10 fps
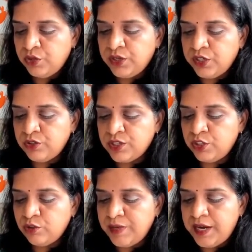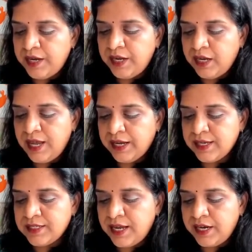You can use a new bhendi, like
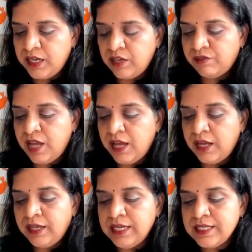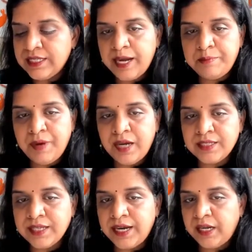I said. If the inside part
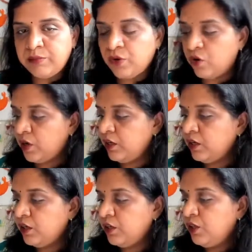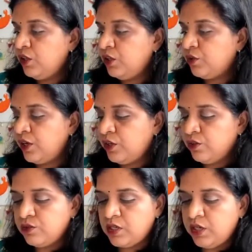is getting broken, you can
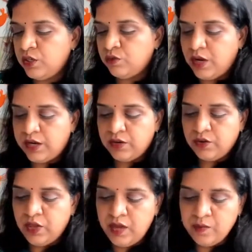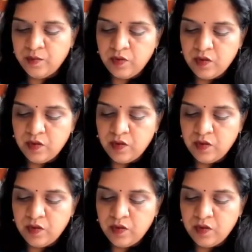use a new one, okay?